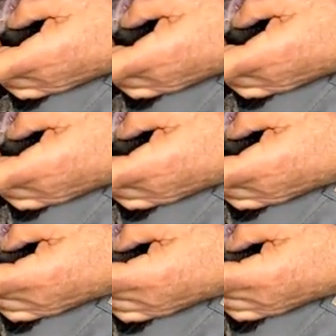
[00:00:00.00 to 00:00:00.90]

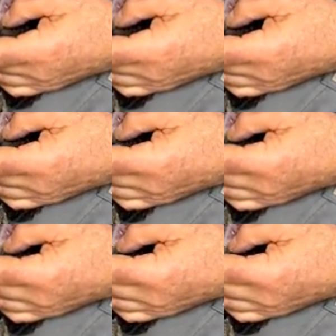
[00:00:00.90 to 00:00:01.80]
No one is speaking in this clip.